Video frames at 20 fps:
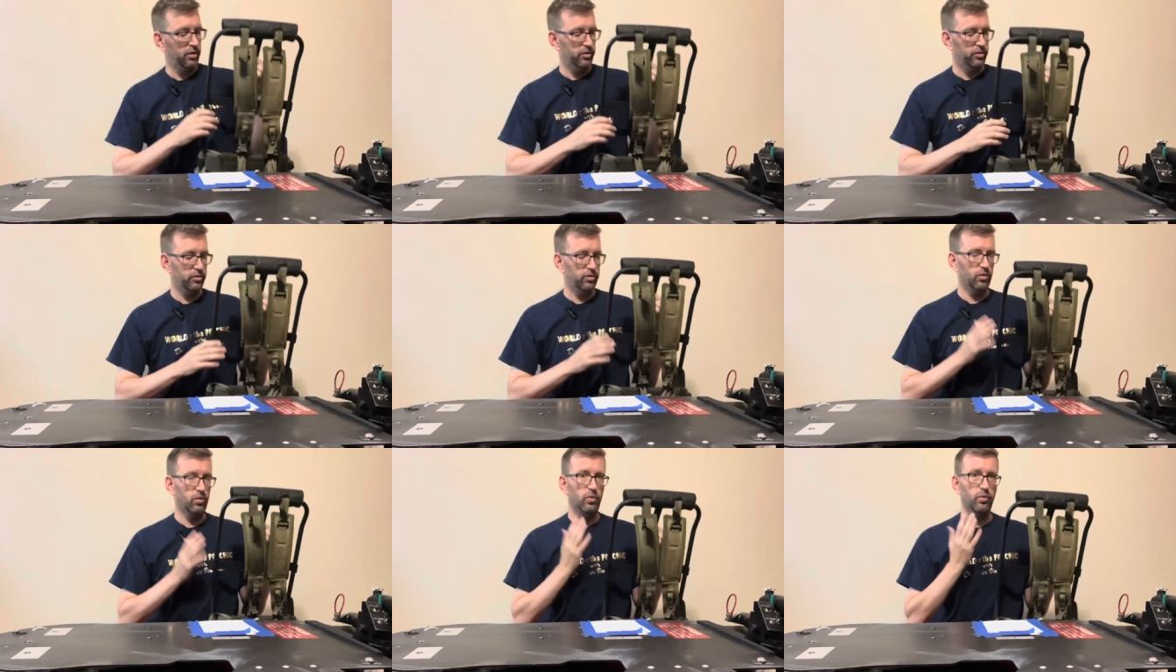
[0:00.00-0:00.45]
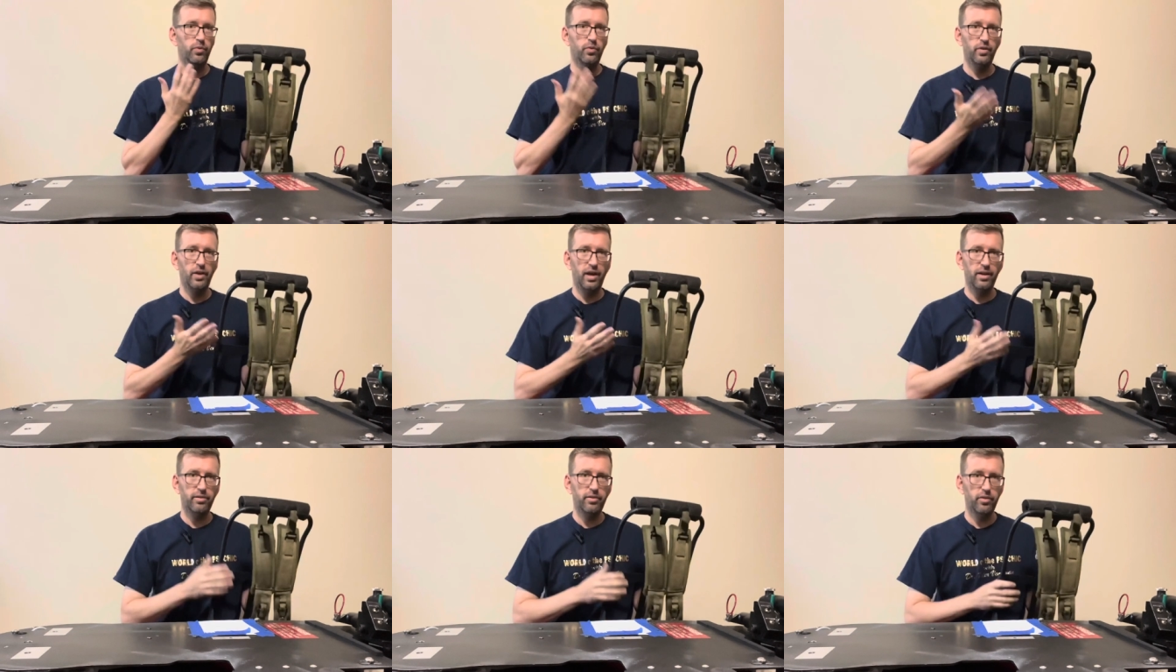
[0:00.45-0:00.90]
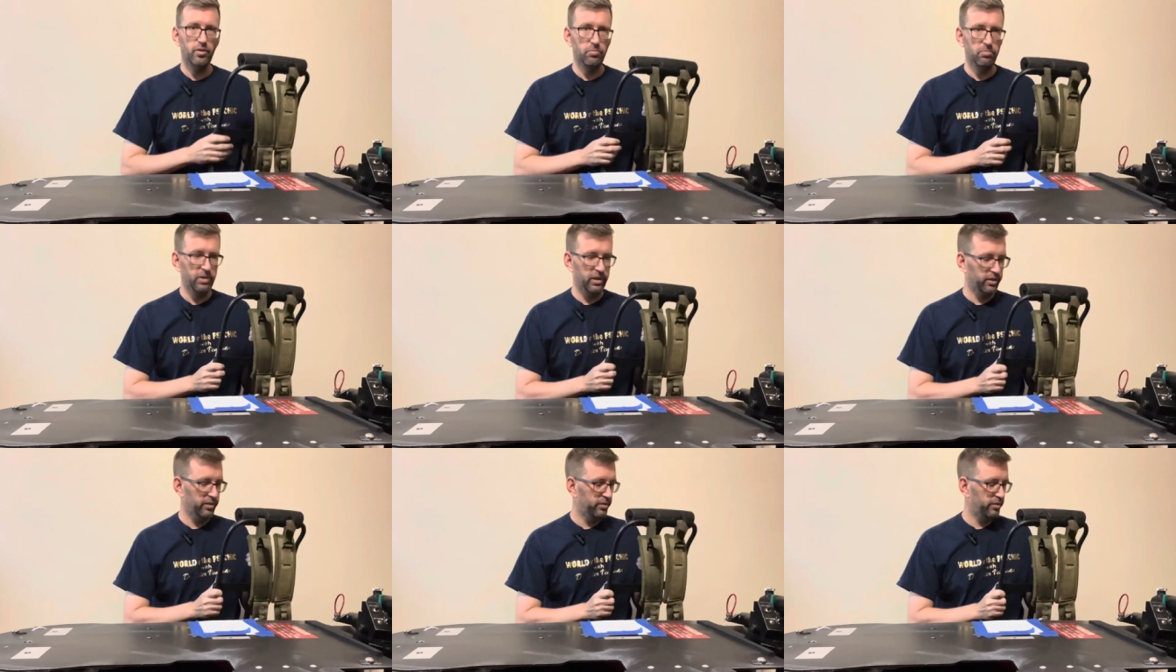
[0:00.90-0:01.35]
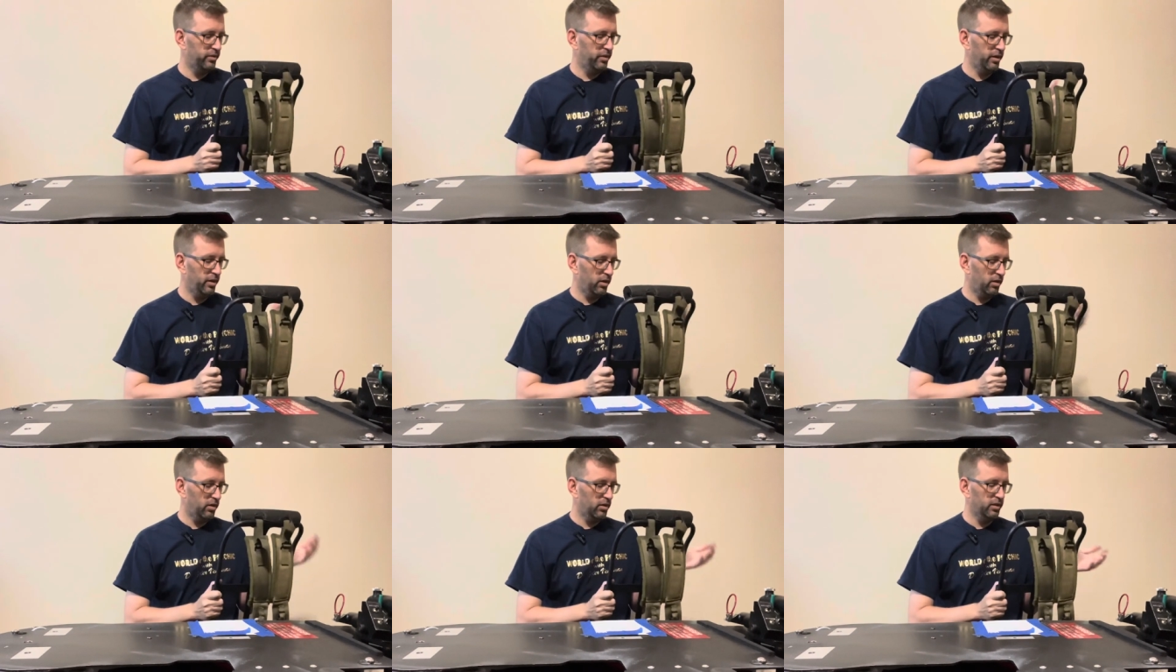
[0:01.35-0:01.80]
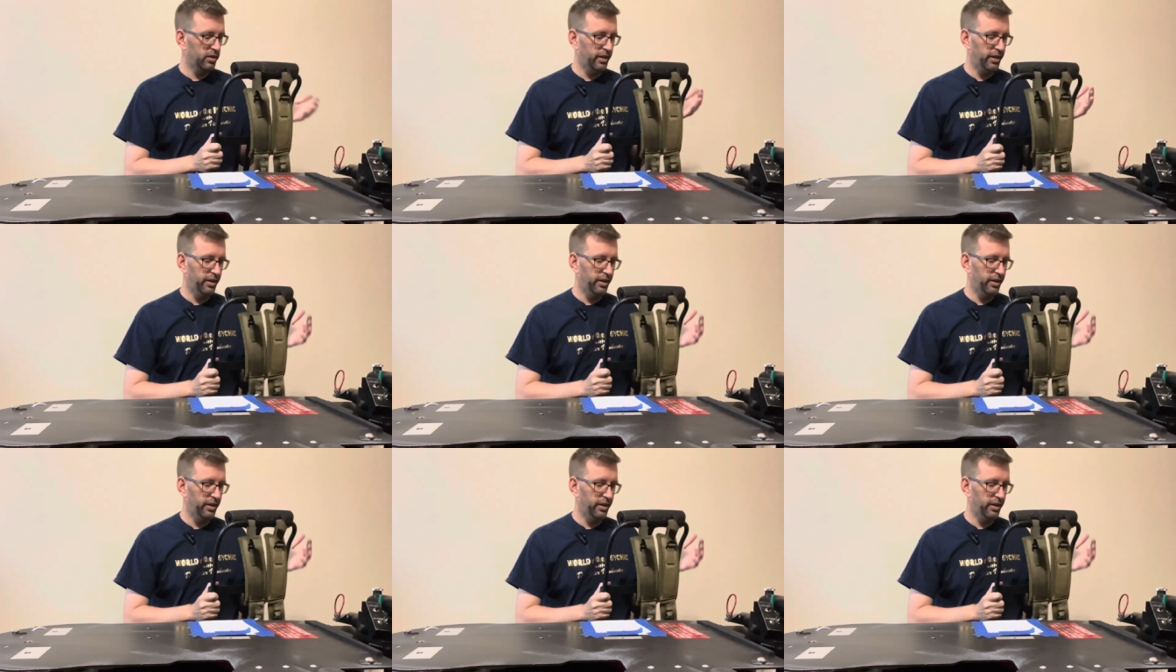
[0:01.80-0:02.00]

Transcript: So that's the biggest tell.